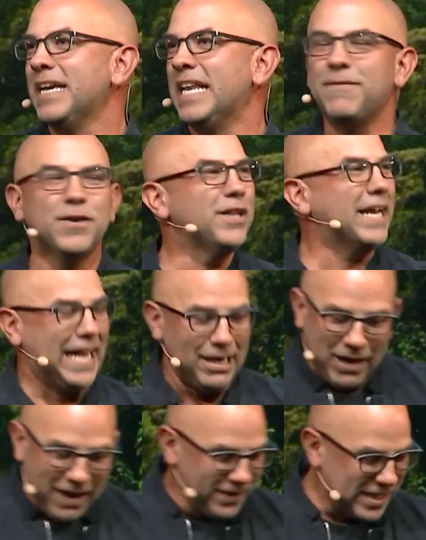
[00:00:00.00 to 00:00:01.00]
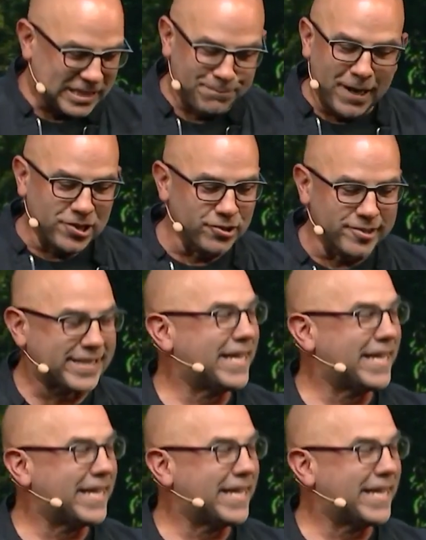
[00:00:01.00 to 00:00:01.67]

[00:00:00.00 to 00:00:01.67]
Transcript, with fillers: And if you're like, I don't have any special